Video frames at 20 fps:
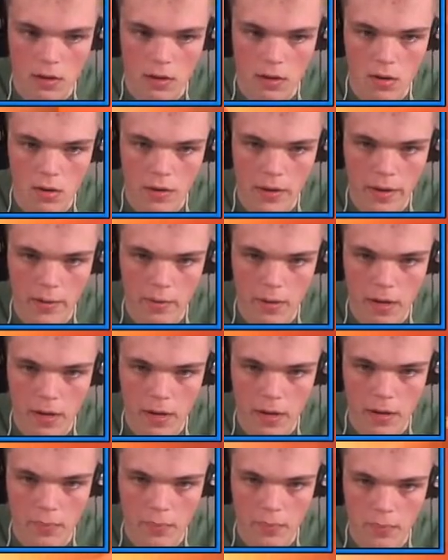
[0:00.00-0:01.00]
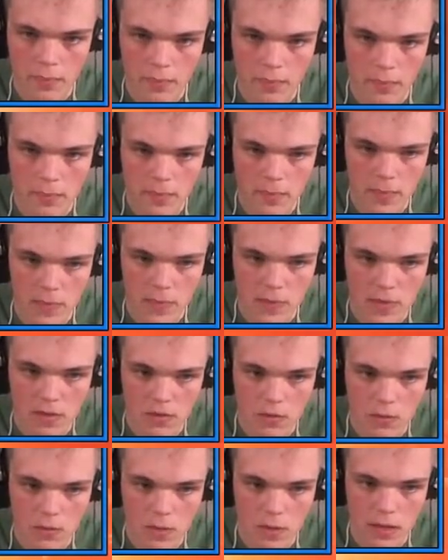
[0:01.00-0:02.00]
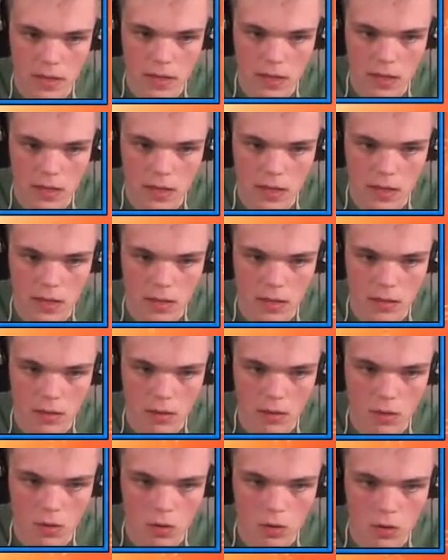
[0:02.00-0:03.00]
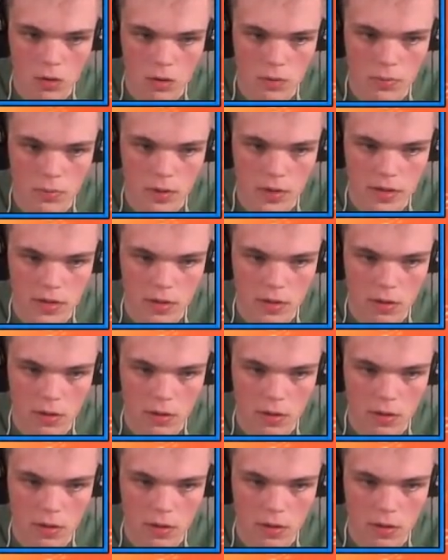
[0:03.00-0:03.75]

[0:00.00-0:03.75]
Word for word: Okay, um, do I not hold press